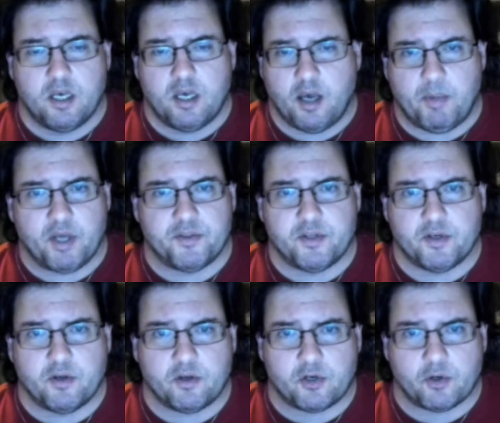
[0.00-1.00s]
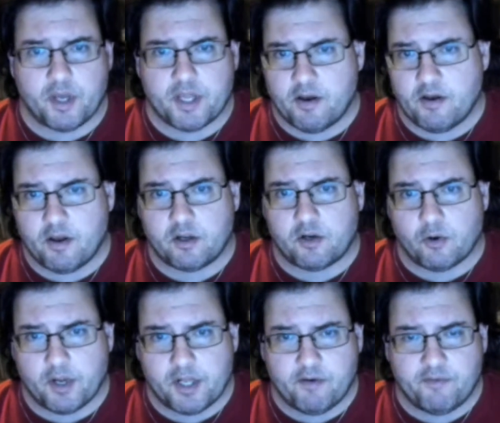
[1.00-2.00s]
about the corona uh,
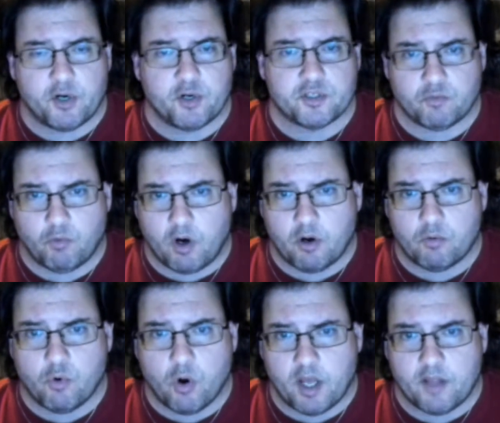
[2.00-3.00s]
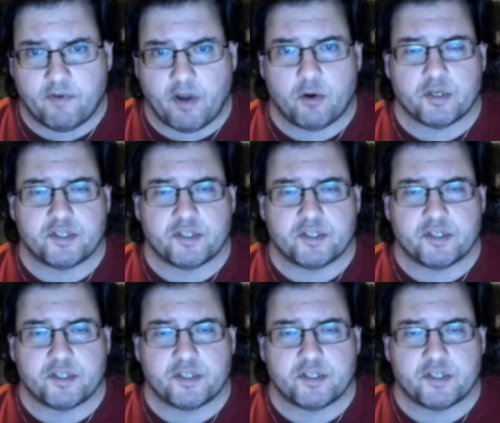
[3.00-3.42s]
coronavirus Wuhan virus.